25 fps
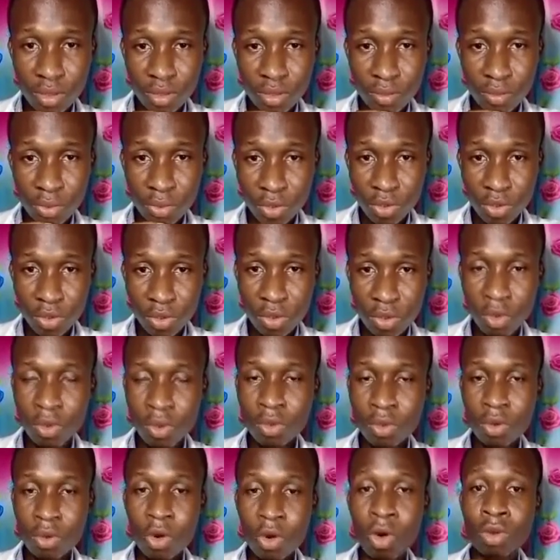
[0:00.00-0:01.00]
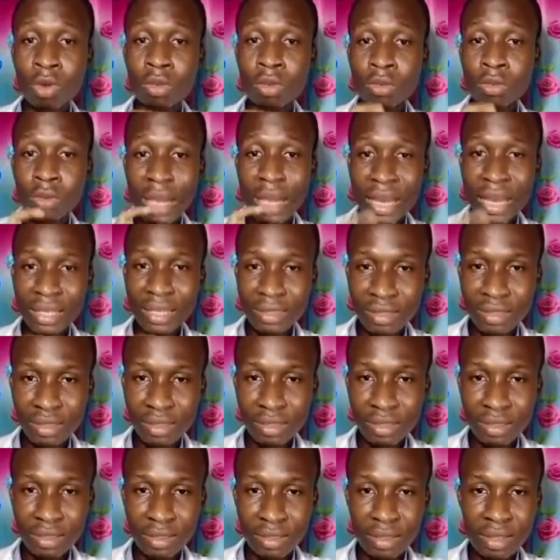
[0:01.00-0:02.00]
protocol called RICE.
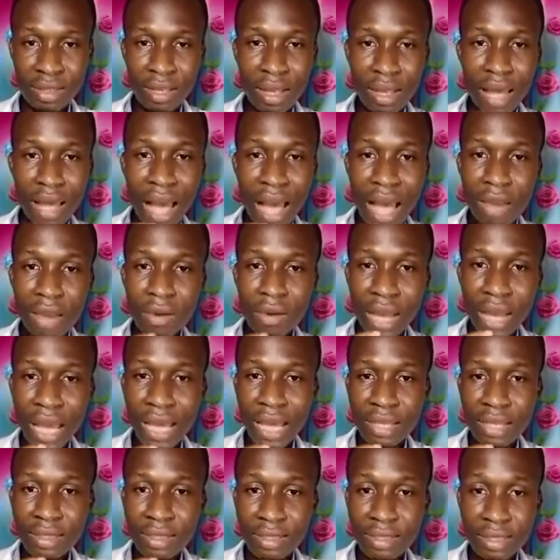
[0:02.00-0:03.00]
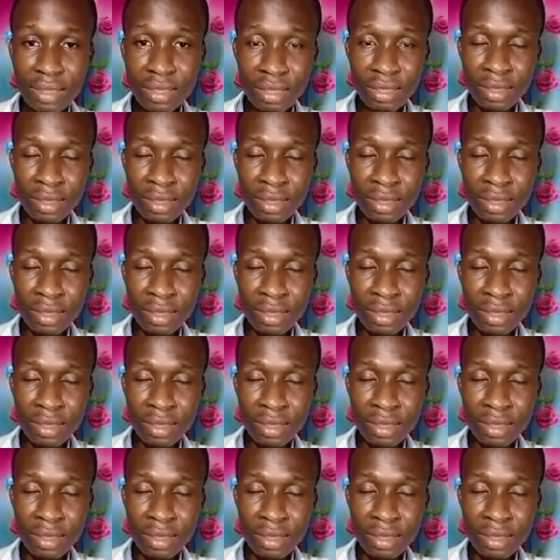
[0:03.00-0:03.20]
RICE.